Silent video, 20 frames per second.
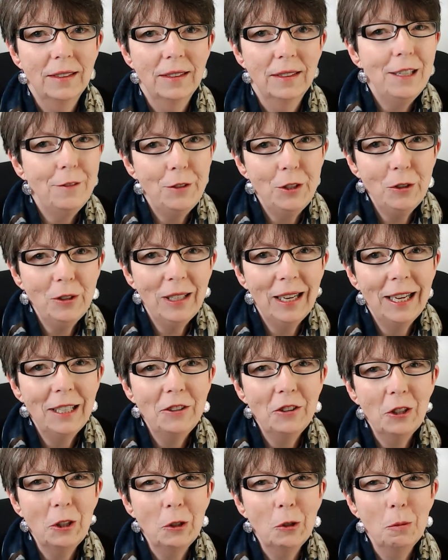If you'd like
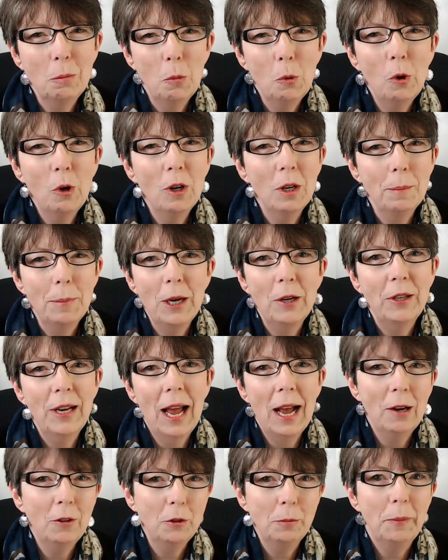to learn more about
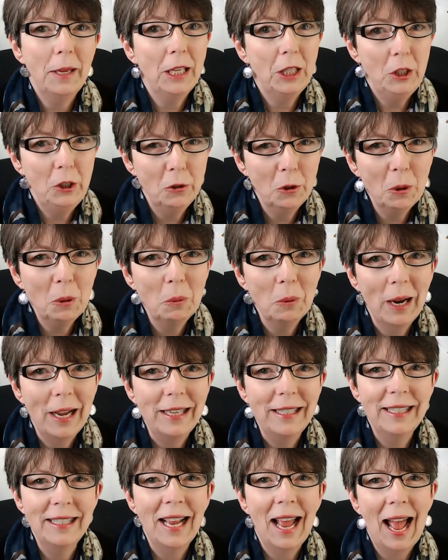how to make your
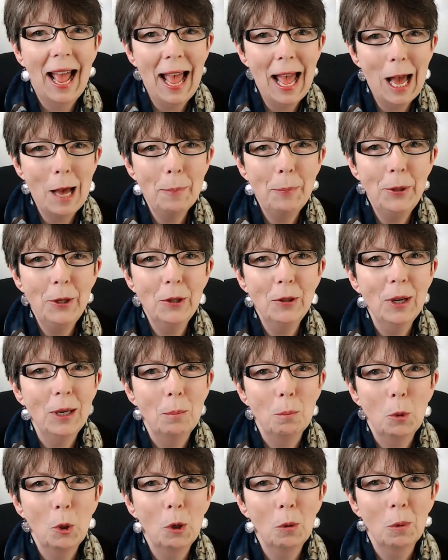writing a happier and
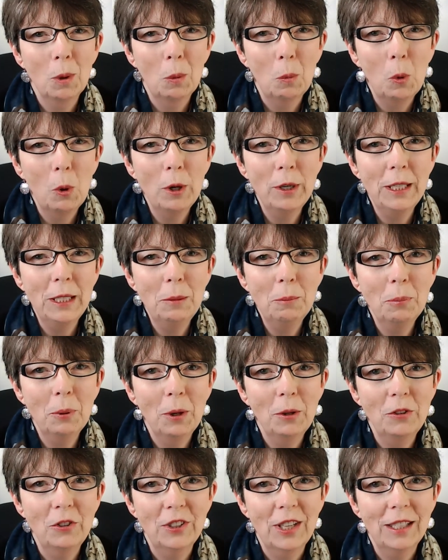more rewarding
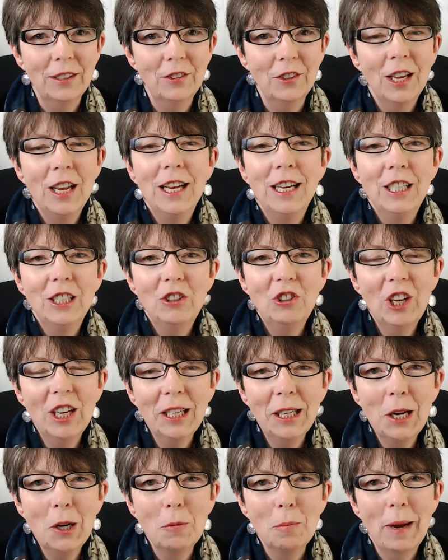process, check
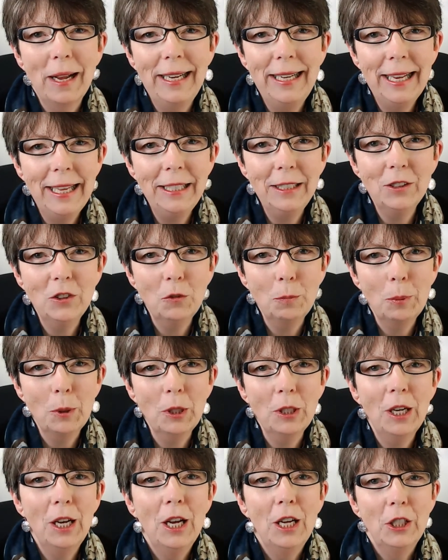out my latest
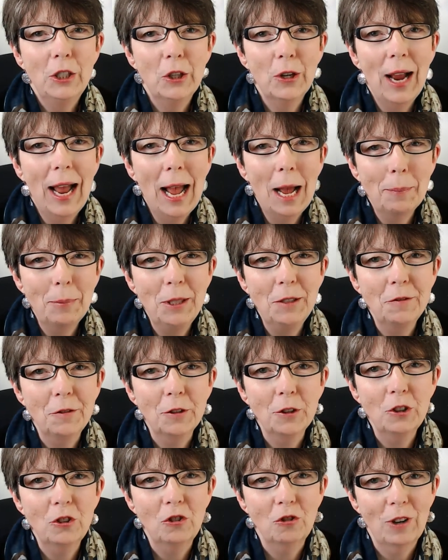book, Your Happy
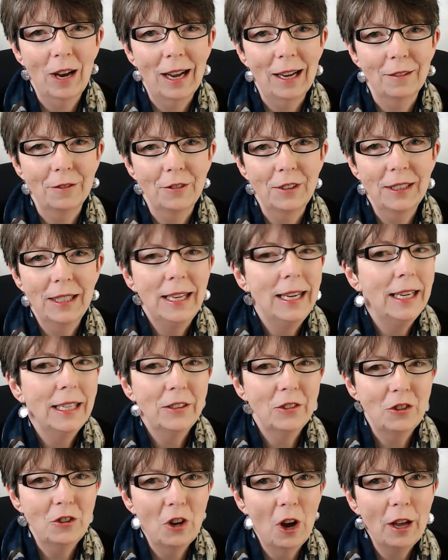First Draft.
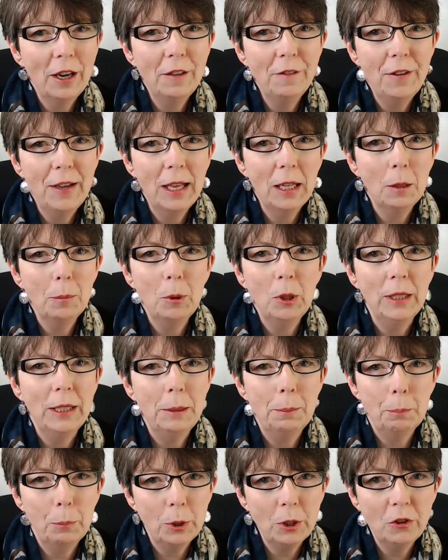It's not available in
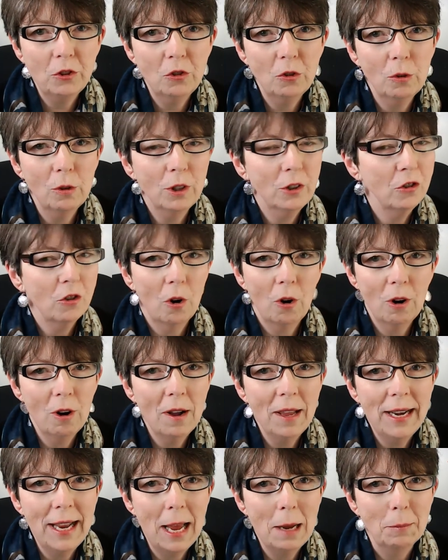bookstores or
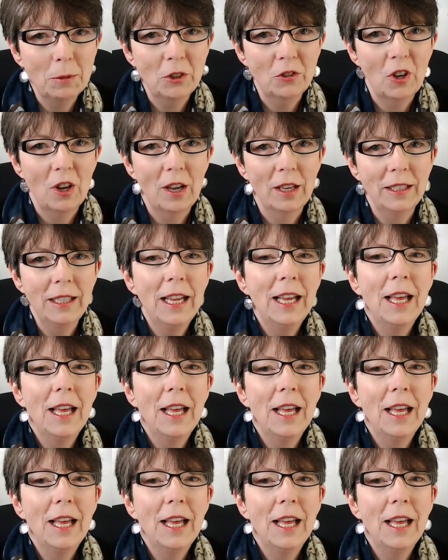on Amazon.